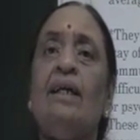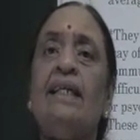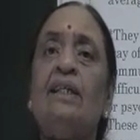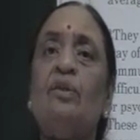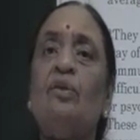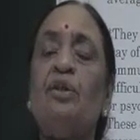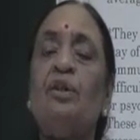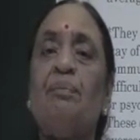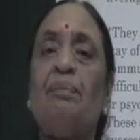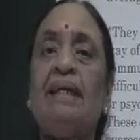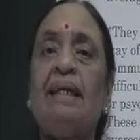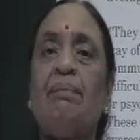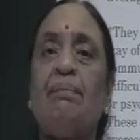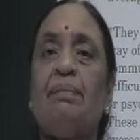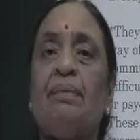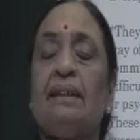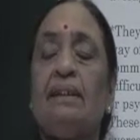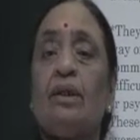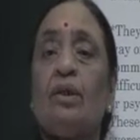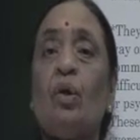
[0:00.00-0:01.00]
It could
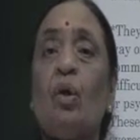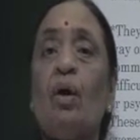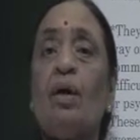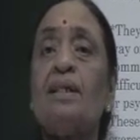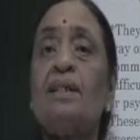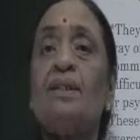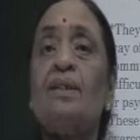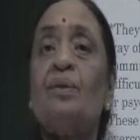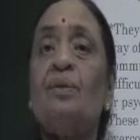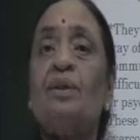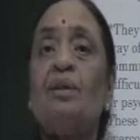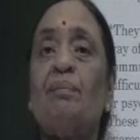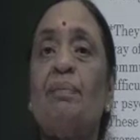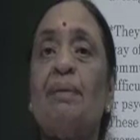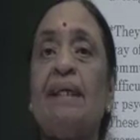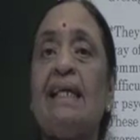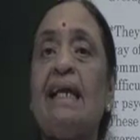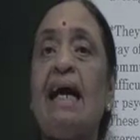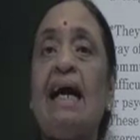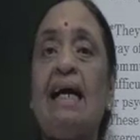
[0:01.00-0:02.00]
be, the cause could
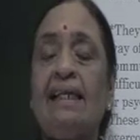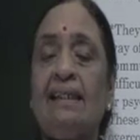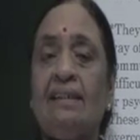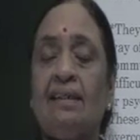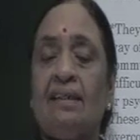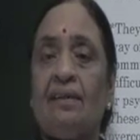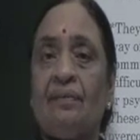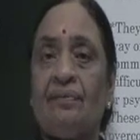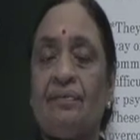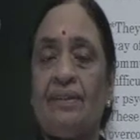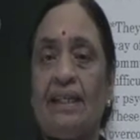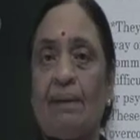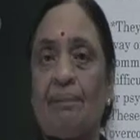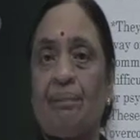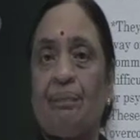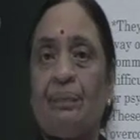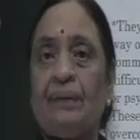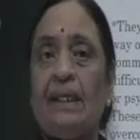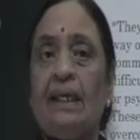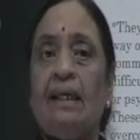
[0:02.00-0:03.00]
be either of
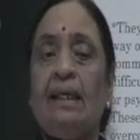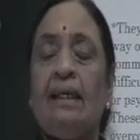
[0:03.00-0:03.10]
them.